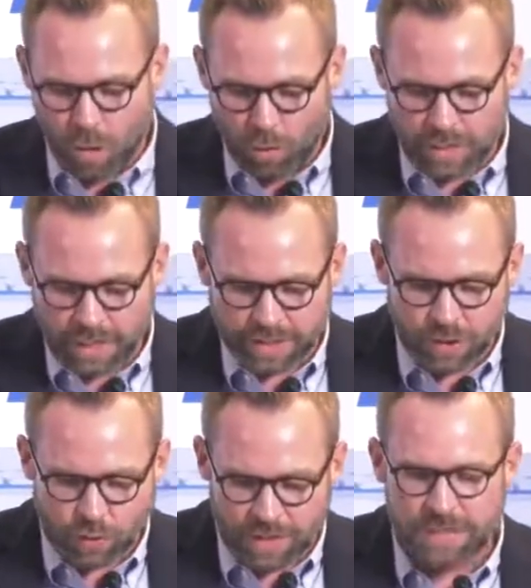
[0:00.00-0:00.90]
with
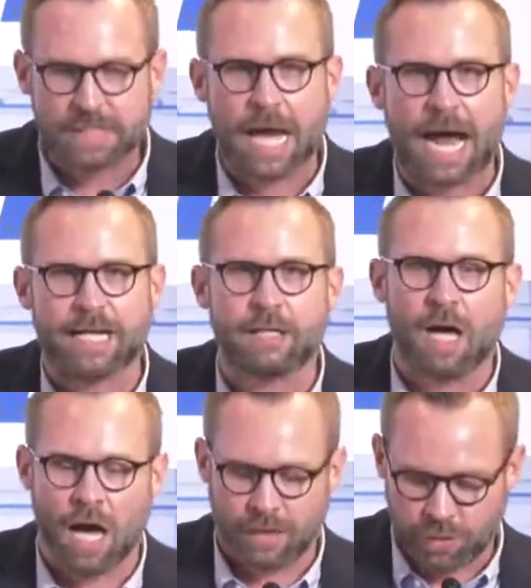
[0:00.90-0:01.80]
extremist
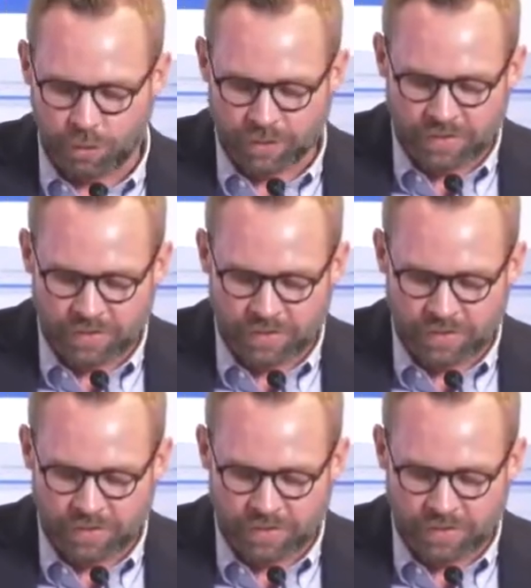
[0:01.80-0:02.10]
ideologues who have